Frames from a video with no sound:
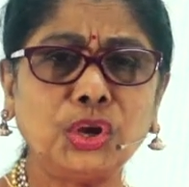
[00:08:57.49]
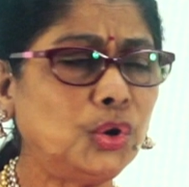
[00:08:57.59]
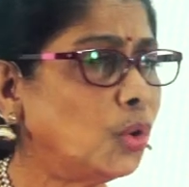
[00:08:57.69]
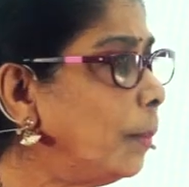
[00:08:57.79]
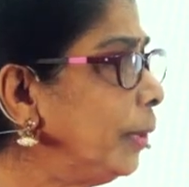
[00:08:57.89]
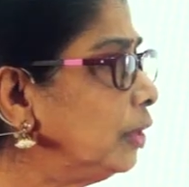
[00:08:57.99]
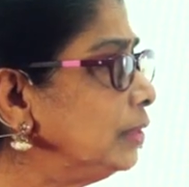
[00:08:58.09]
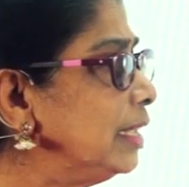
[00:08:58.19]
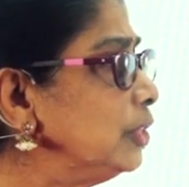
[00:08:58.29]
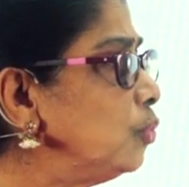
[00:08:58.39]
No,
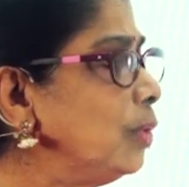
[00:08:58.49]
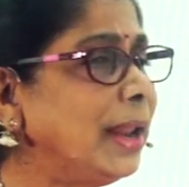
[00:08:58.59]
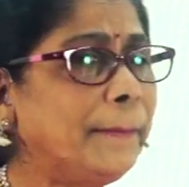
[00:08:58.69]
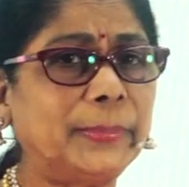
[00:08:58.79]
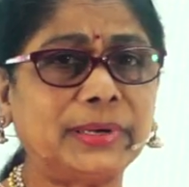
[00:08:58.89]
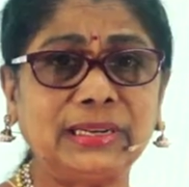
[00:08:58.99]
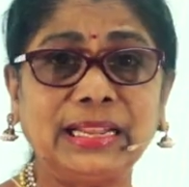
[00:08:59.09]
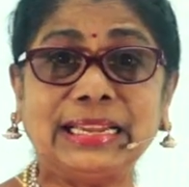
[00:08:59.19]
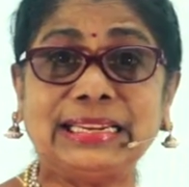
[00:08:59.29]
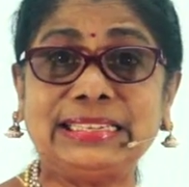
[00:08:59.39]
because there's no number.
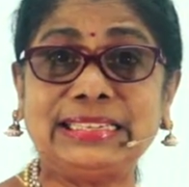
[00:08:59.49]
It is